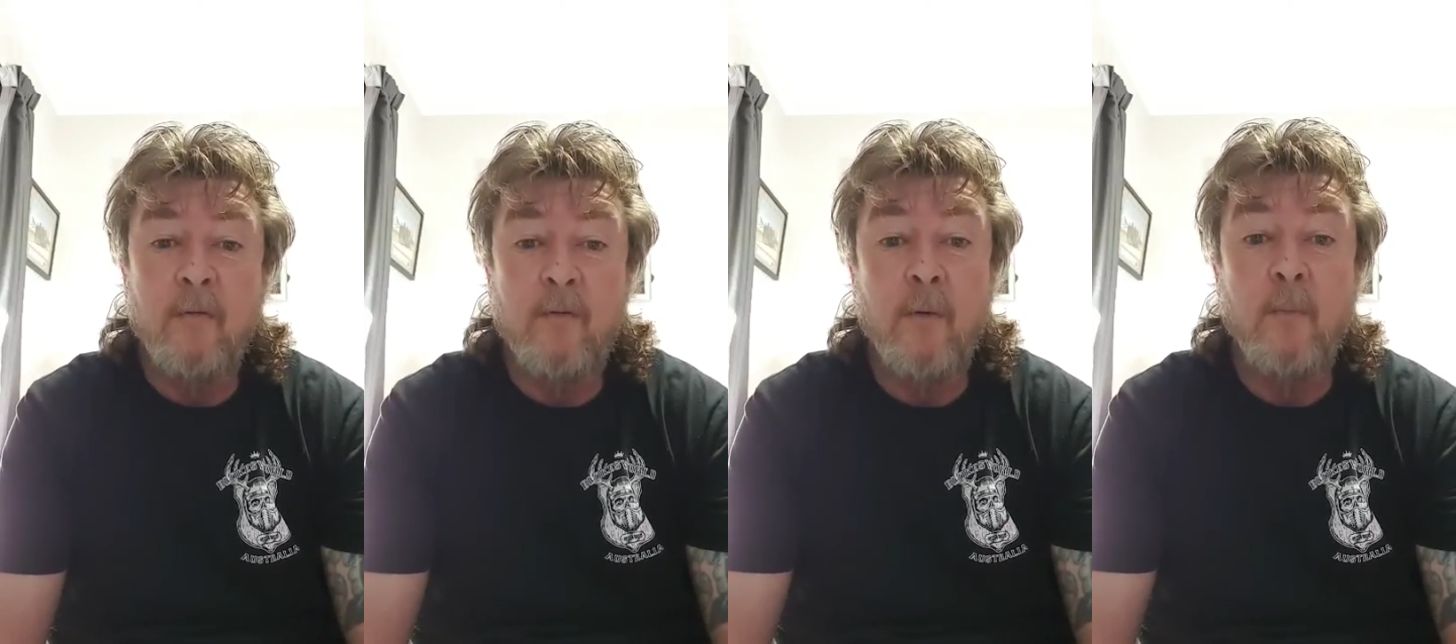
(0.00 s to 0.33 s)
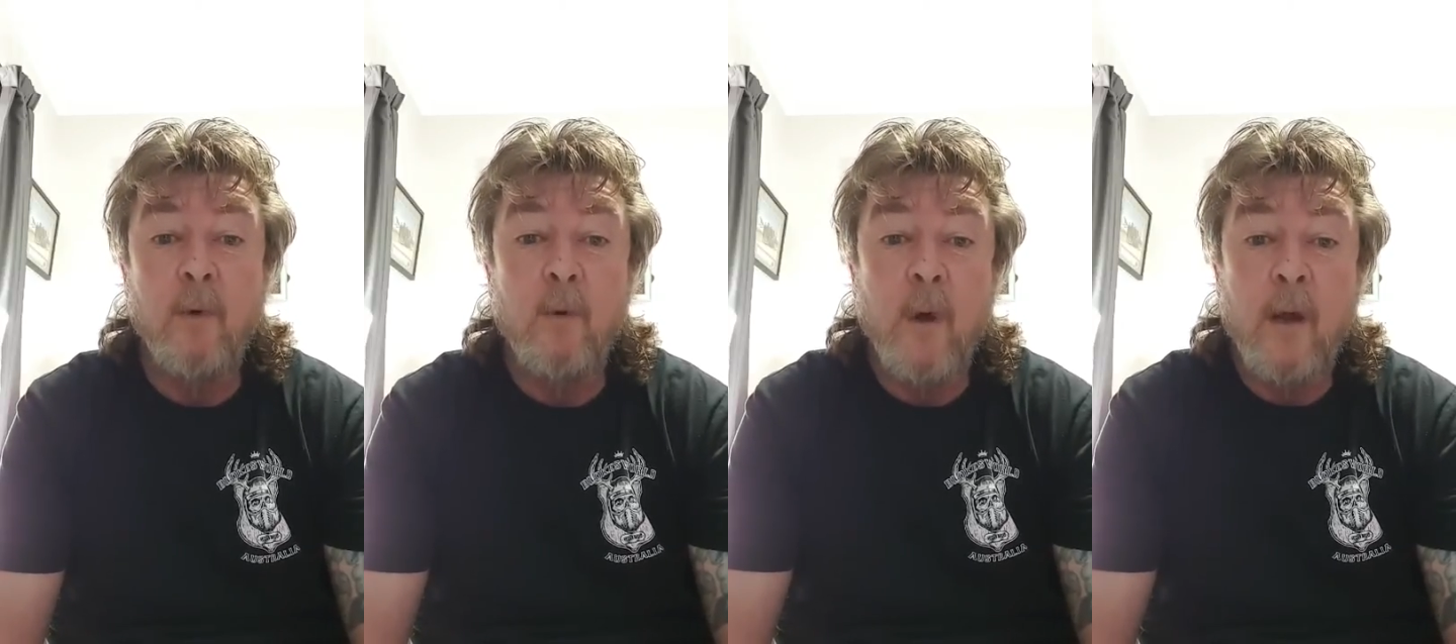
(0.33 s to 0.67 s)

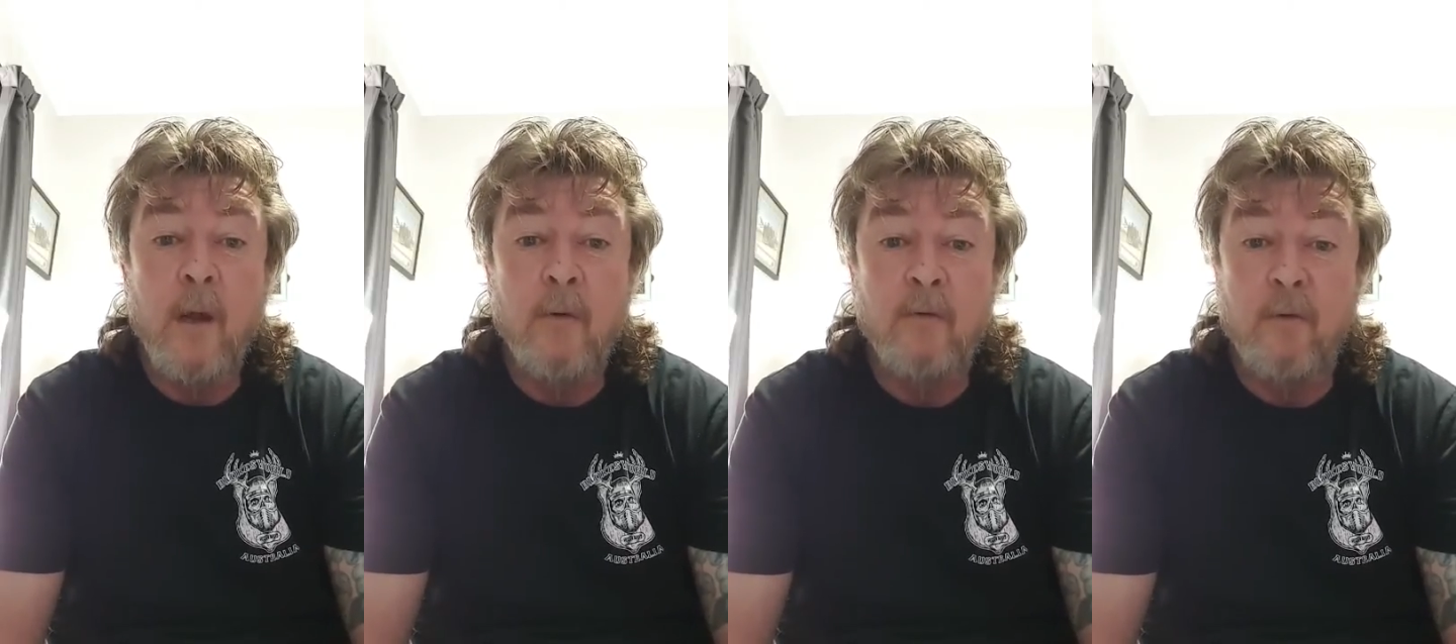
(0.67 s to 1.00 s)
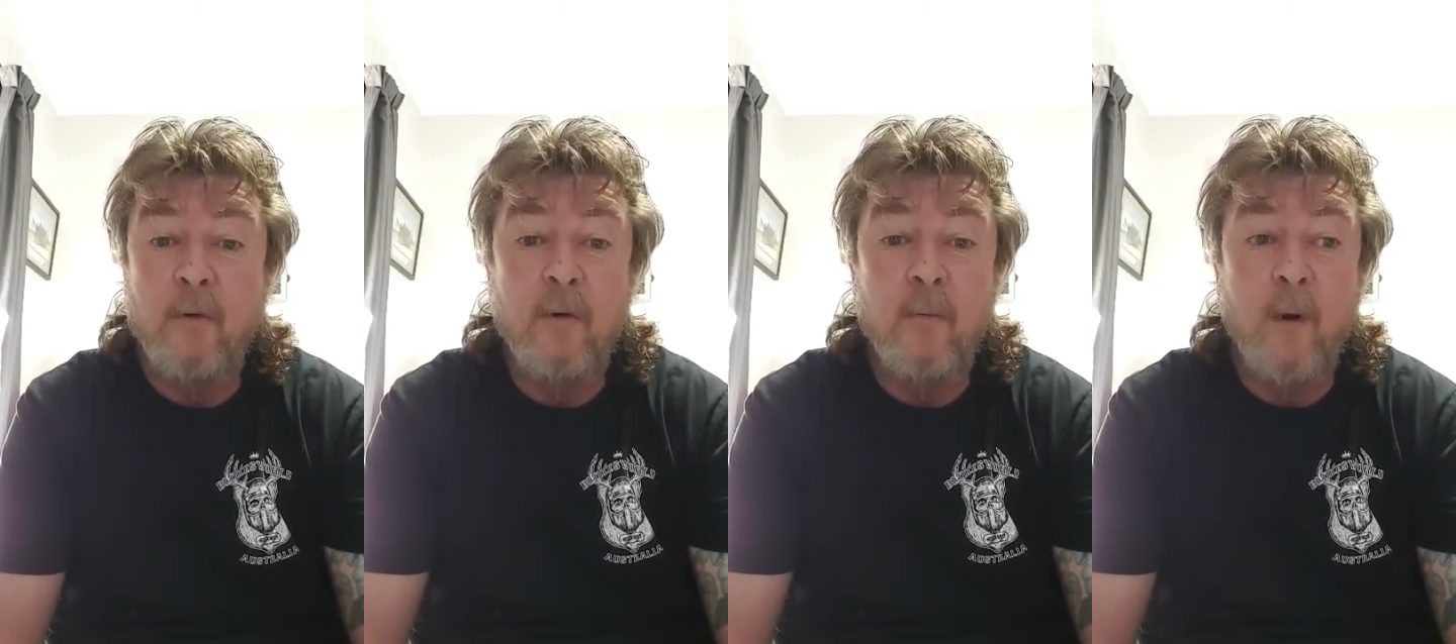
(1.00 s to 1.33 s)
from Wuhan
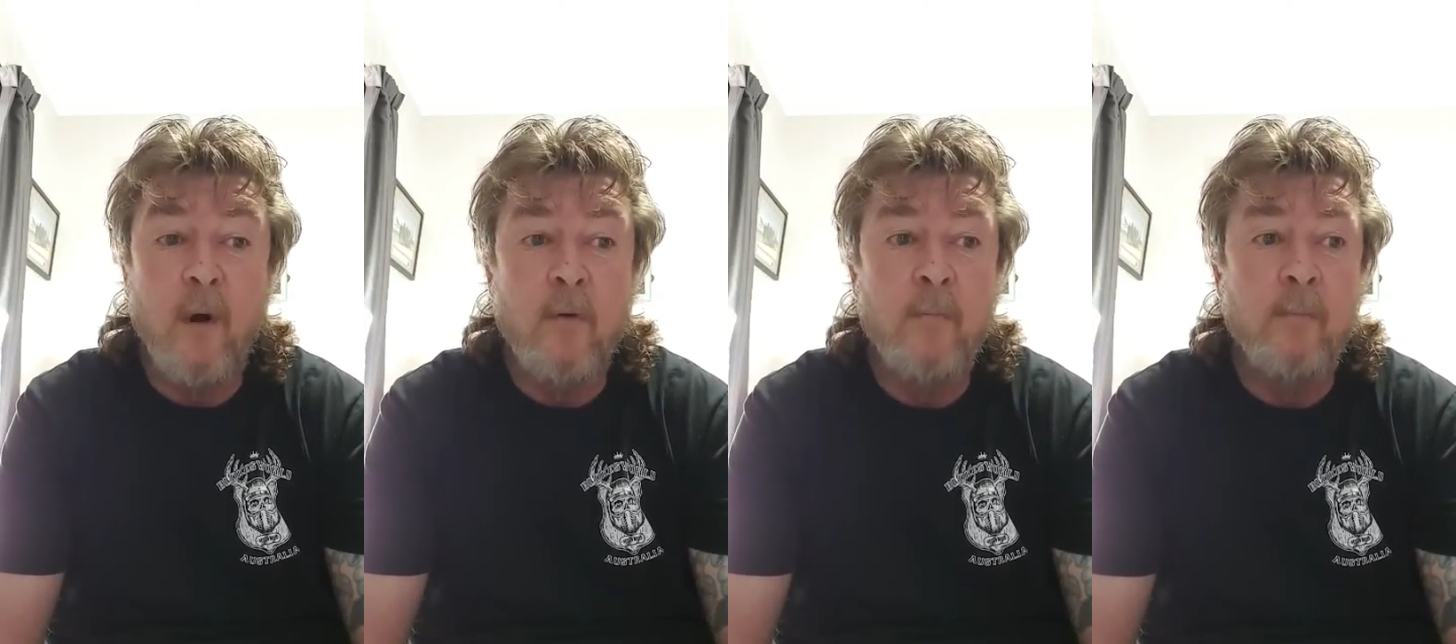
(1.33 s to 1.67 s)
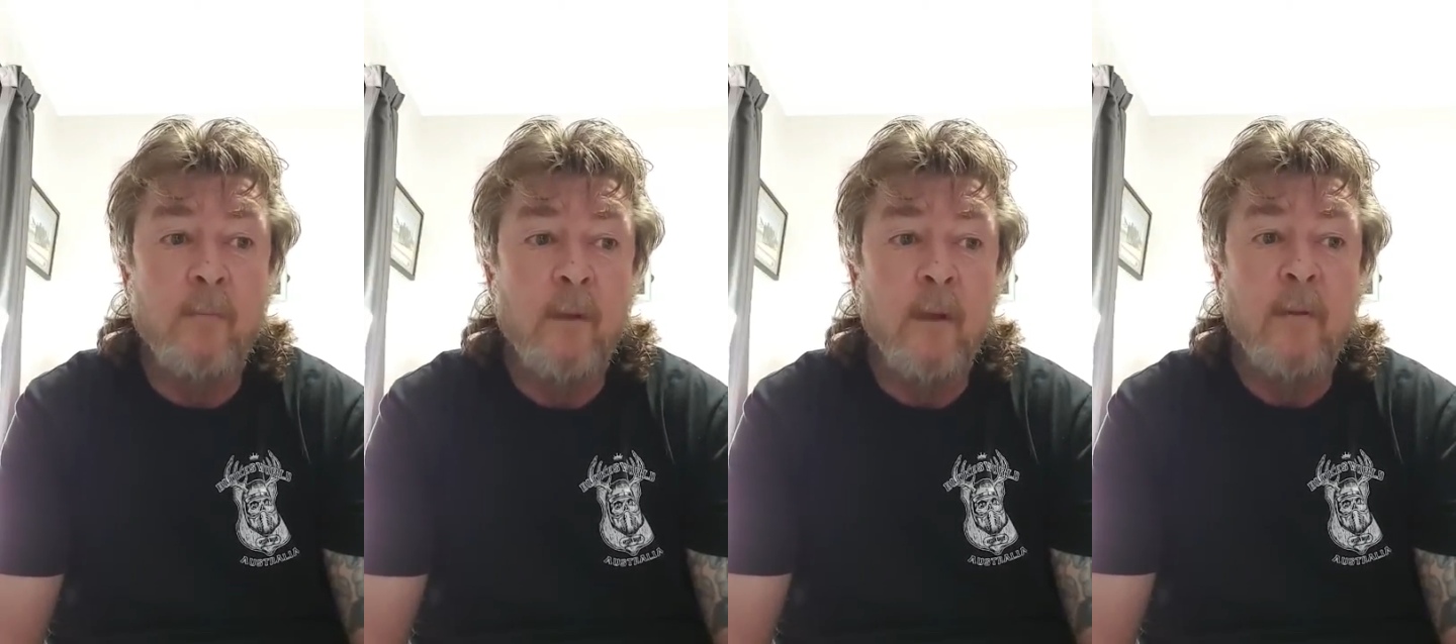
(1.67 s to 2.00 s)
through to Rome,